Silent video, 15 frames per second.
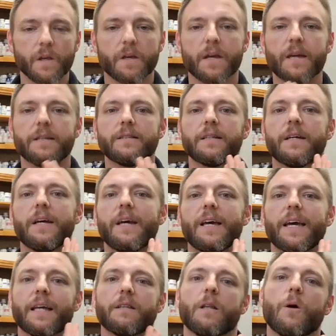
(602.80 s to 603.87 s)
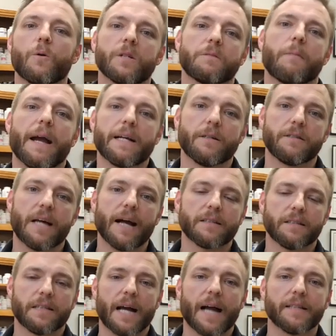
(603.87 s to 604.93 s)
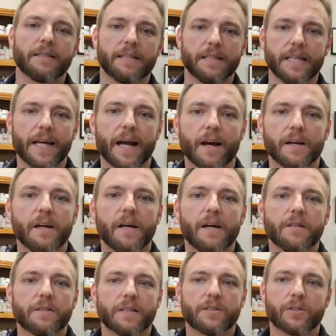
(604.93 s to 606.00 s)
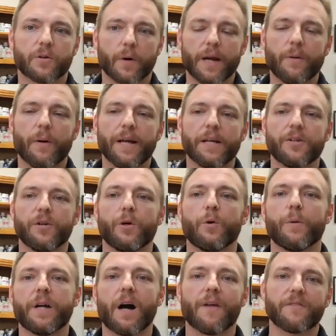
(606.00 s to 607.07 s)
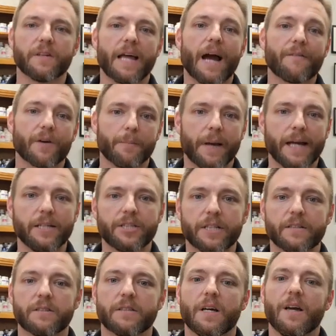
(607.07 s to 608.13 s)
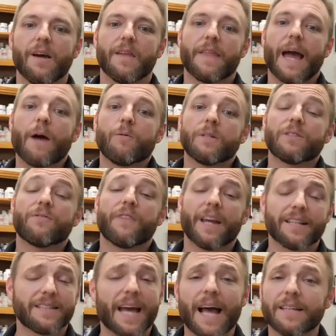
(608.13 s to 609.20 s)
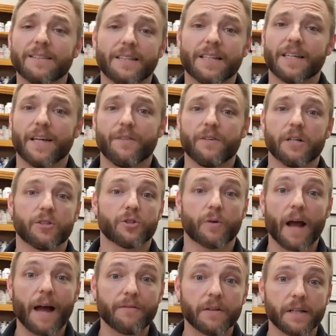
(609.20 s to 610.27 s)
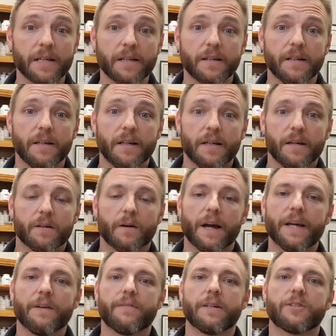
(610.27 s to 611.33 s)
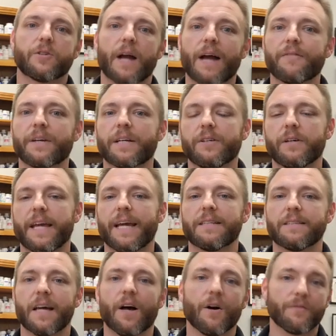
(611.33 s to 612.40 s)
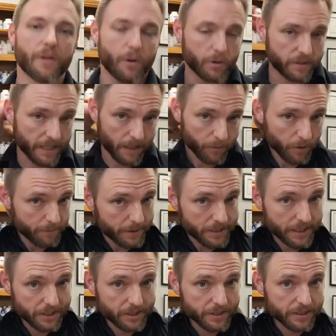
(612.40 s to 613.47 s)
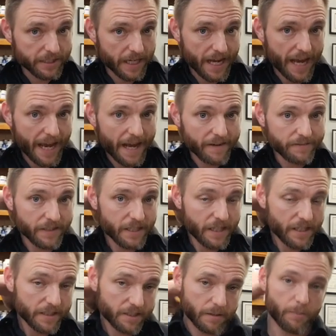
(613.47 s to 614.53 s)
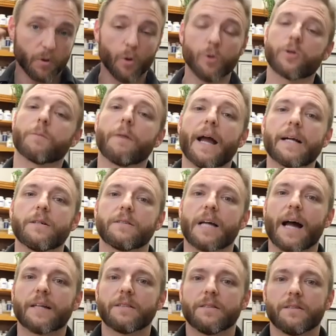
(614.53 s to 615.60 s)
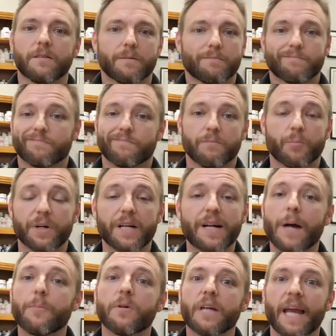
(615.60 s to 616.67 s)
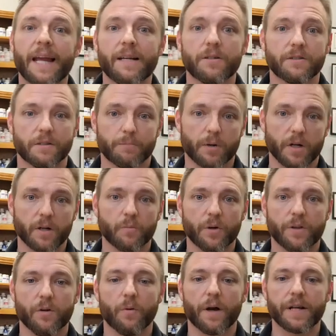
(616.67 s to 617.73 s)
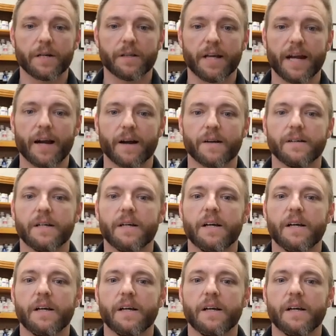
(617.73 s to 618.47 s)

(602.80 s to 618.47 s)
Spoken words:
And it lowers mycotoxin content in the air. So that's a great way to do. We offer that for patients. That one's fantastic if you're traveling, right? If you're traveling and you can't tell if the hotel room potentially is going to have some mold or mycotoxins, bring a couple candles and burn them with you while you're there.